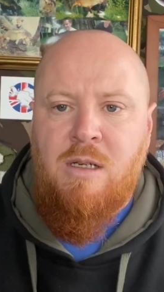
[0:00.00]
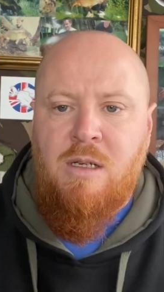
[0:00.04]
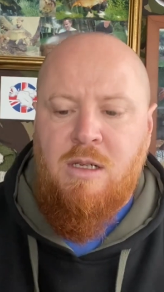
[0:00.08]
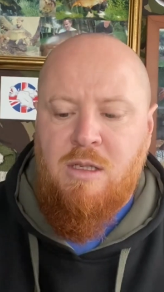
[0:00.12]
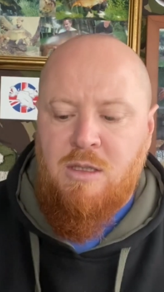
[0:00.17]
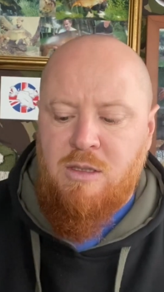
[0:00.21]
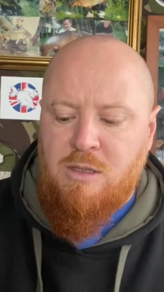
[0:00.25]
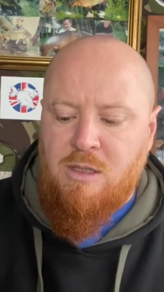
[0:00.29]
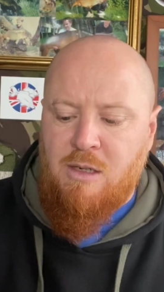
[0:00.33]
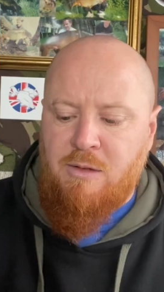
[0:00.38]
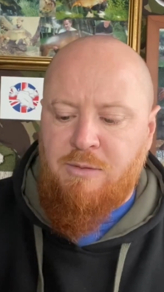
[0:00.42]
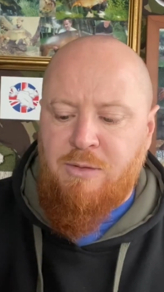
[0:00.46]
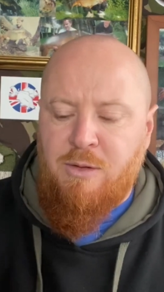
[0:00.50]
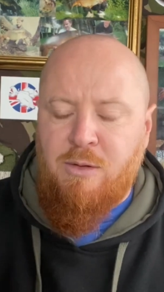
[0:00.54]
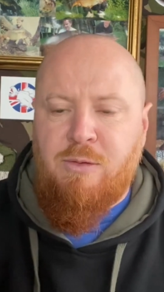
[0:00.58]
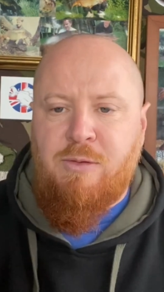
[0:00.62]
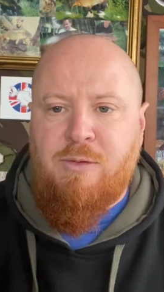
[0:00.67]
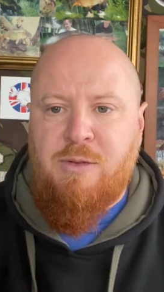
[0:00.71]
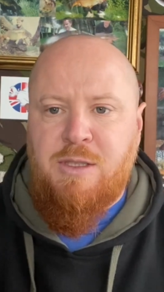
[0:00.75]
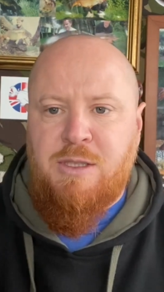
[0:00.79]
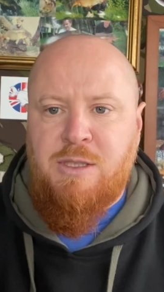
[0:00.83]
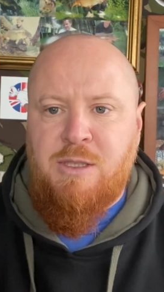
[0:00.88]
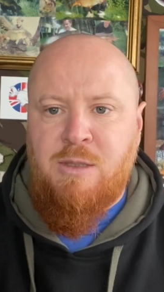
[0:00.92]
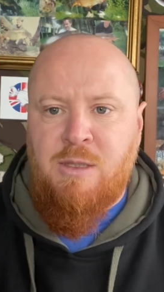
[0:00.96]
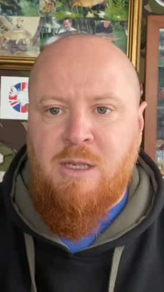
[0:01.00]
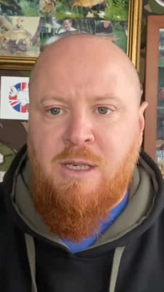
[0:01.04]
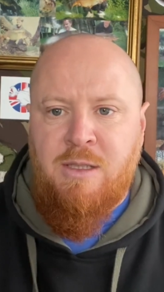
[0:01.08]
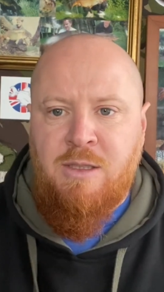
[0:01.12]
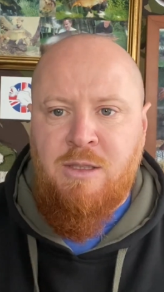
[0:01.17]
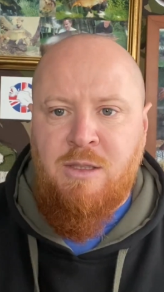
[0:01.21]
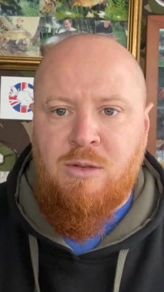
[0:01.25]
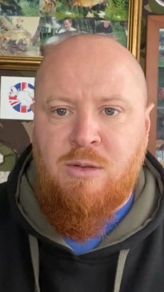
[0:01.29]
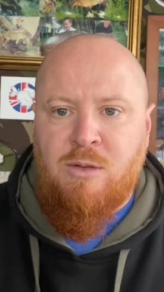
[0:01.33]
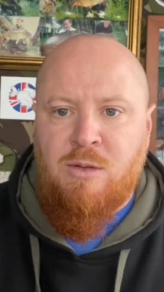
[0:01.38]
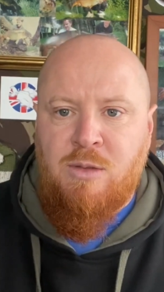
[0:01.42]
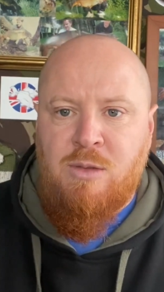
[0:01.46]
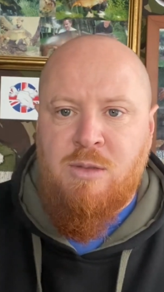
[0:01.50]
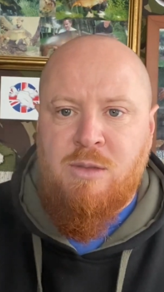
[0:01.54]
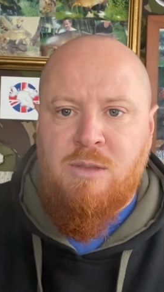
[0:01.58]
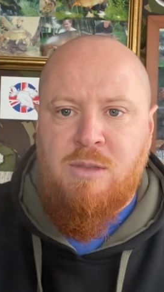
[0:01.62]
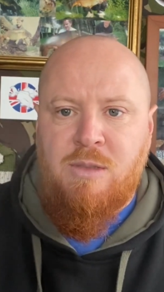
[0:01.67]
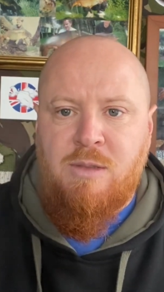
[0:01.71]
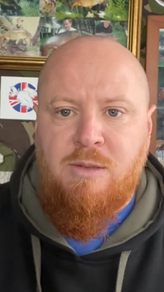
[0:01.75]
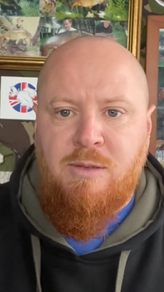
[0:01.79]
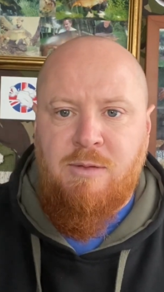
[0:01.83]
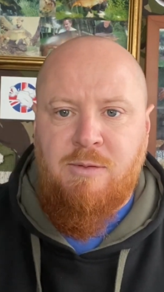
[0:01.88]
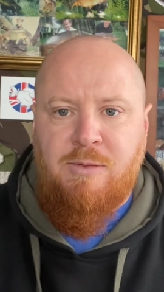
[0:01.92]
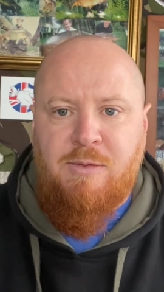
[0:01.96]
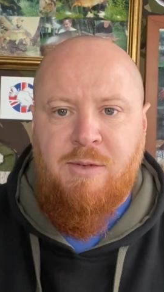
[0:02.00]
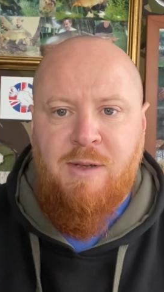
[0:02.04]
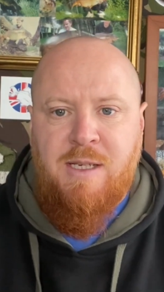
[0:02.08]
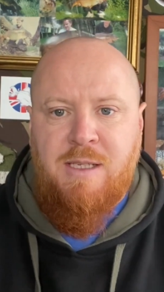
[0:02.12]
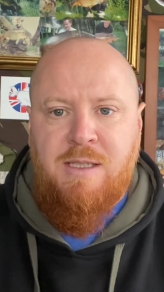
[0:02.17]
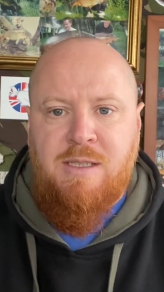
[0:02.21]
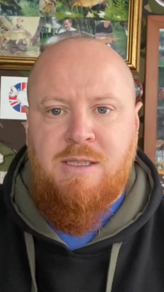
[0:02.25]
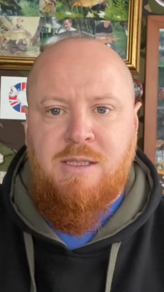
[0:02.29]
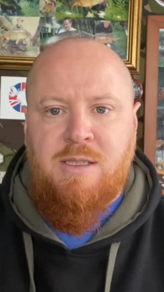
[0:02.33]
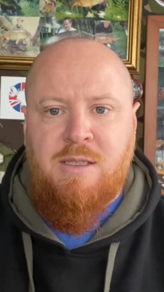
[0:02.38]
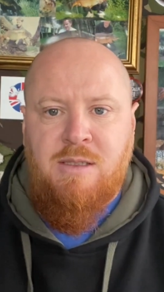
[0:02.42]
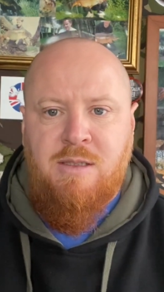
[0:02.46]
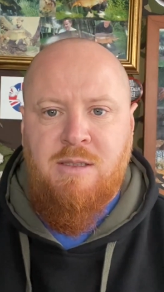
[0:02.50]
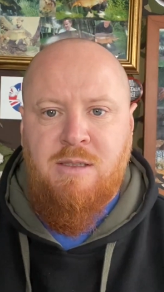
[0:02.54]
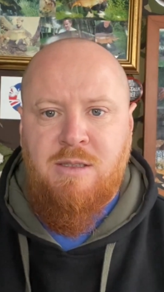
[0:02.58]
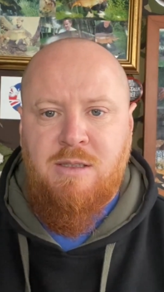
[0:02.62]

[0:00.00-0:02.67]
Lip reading: So if you're fishing and your fixed